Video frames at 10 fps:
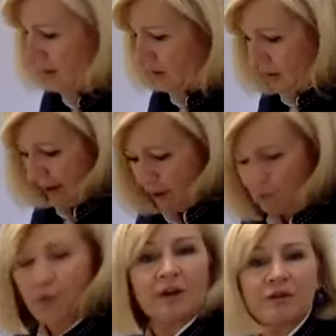got about
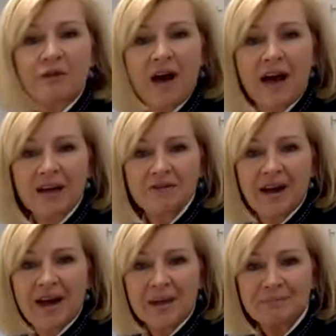45,
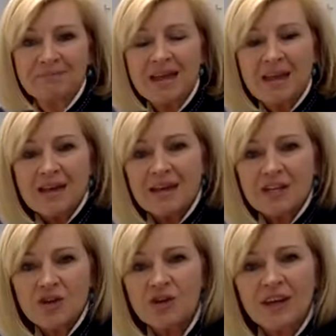
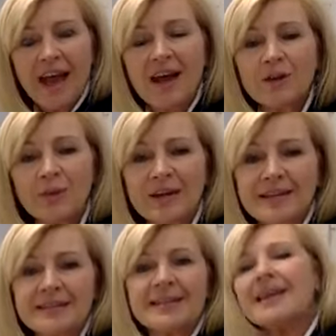you know,
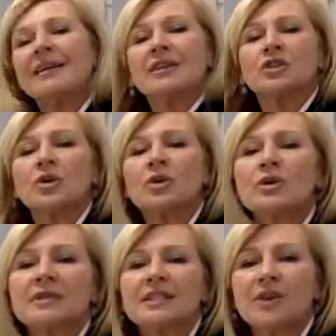calories in it
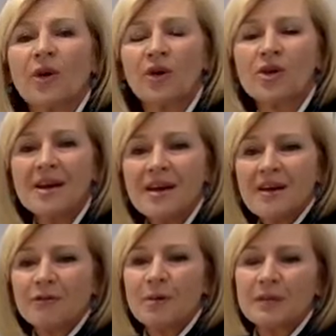too. So
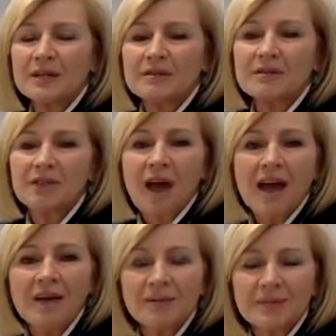from a
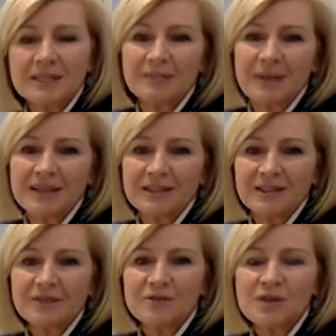diet
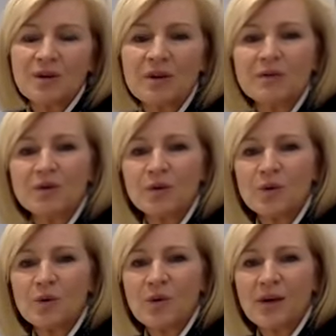perspective, you know, if
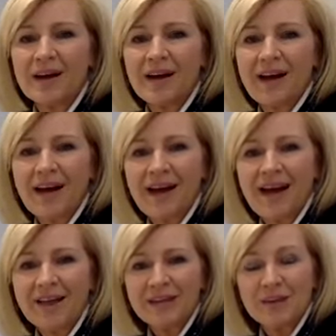you
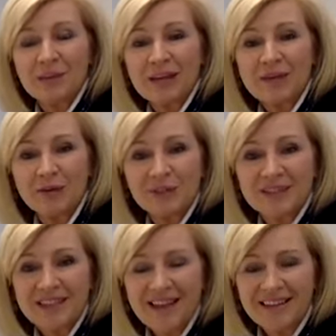having a plate full of
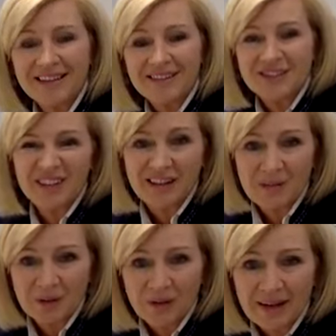salad and just got a
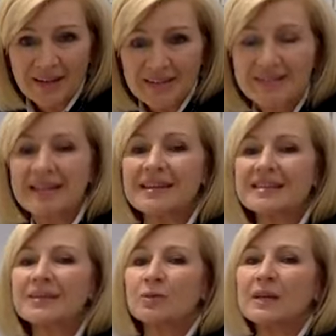couple of crackers, and
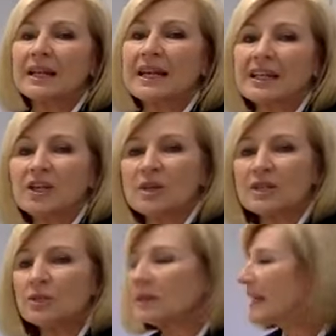it's a really, you know, it's
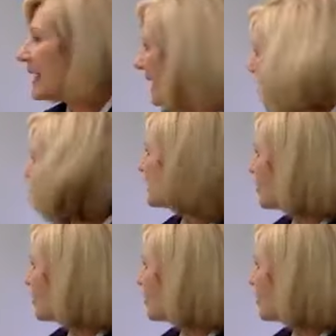a really easy,